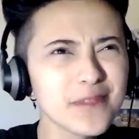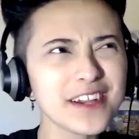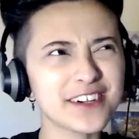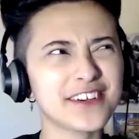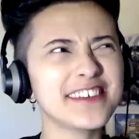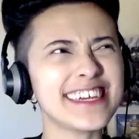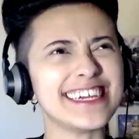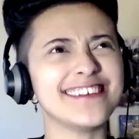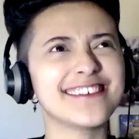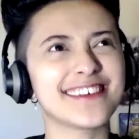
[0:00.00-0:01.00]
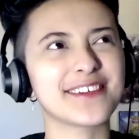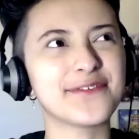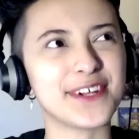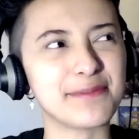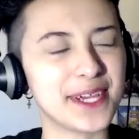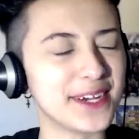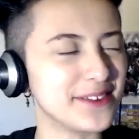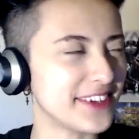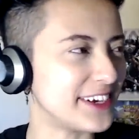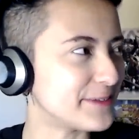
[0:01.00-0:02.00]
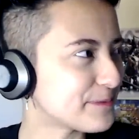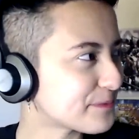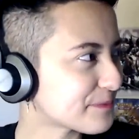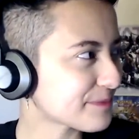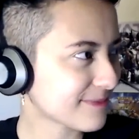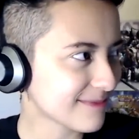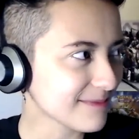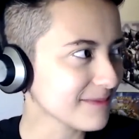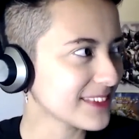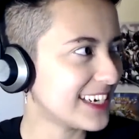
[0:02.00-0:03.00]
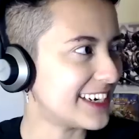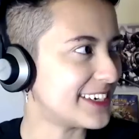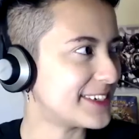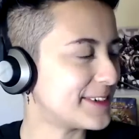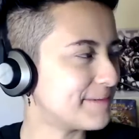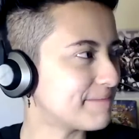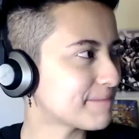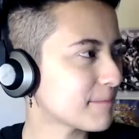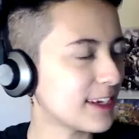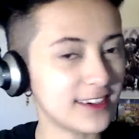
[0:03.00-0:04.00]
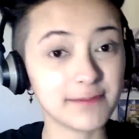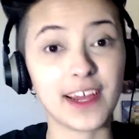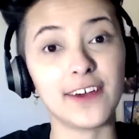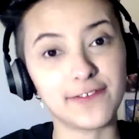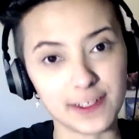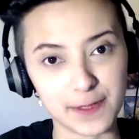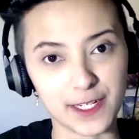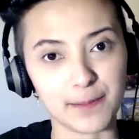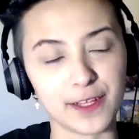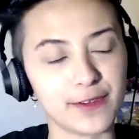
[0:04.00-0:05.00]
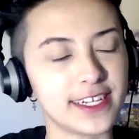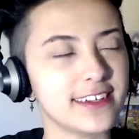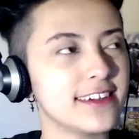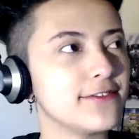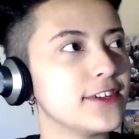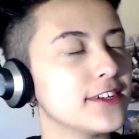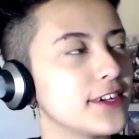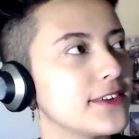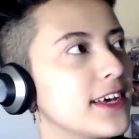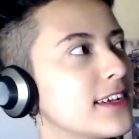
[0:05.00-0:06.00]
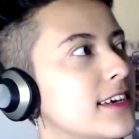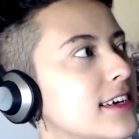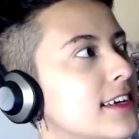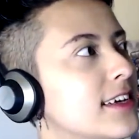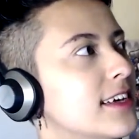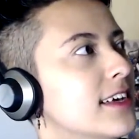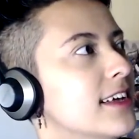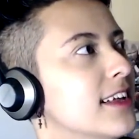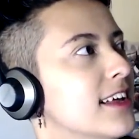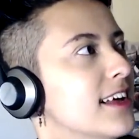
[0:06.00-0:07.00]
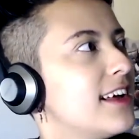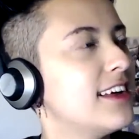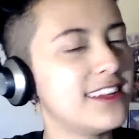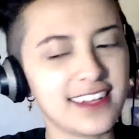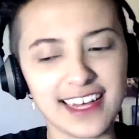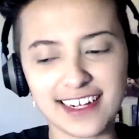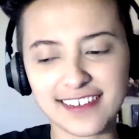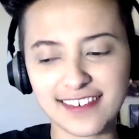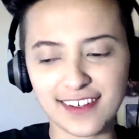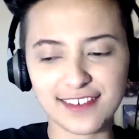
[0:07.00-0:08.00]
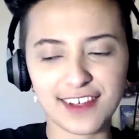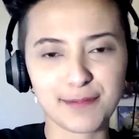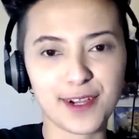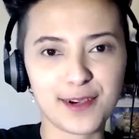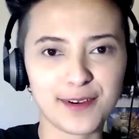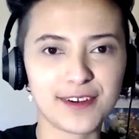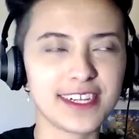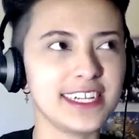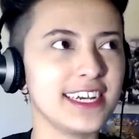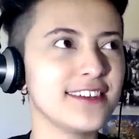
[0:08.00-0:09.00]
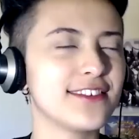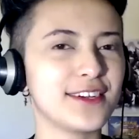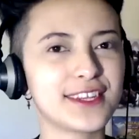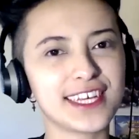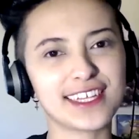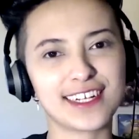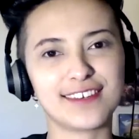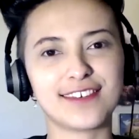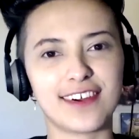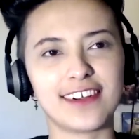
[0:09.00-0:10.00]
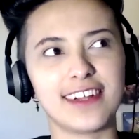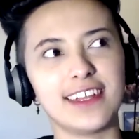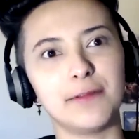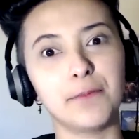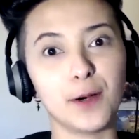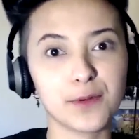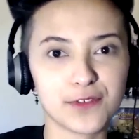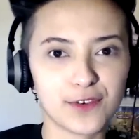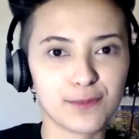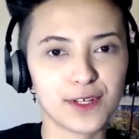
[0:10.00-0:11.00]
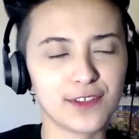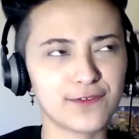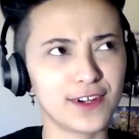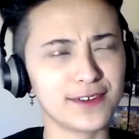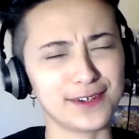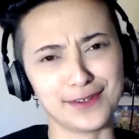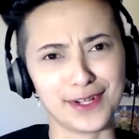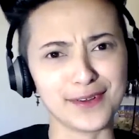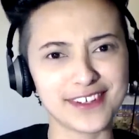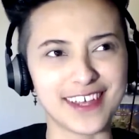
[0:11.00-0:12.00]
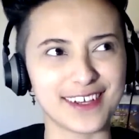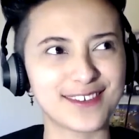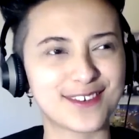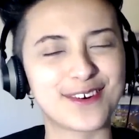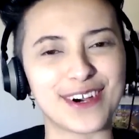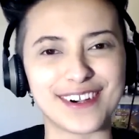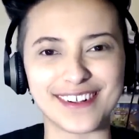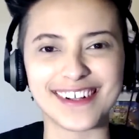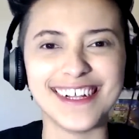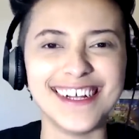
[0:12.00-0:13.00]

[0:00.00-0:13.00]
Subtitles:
it is. It's like Filipino as hell. I'm half Filipino, by the way, if you didn't know that. And it's like Pokemon Green, yeah? So you'd think that it started and then Bulbasaur would be in the front. No, it's like Squirtle.